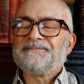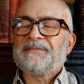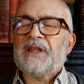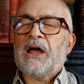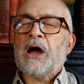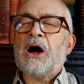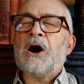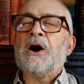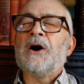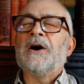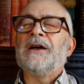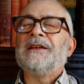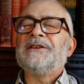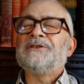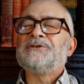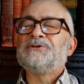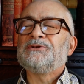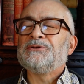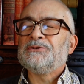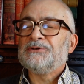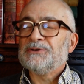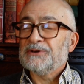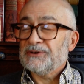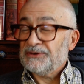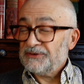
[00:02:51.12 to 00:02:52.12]
I
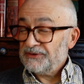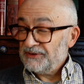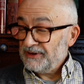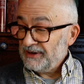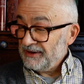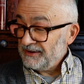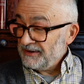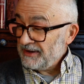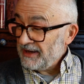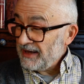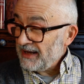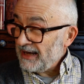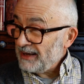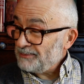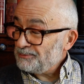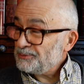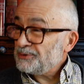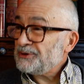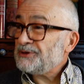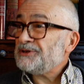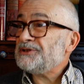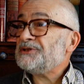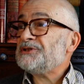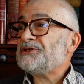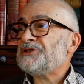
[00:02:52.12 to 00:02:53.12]
do not think that
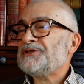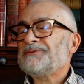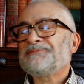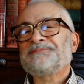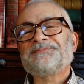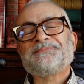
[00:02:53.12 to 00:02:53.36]
happened.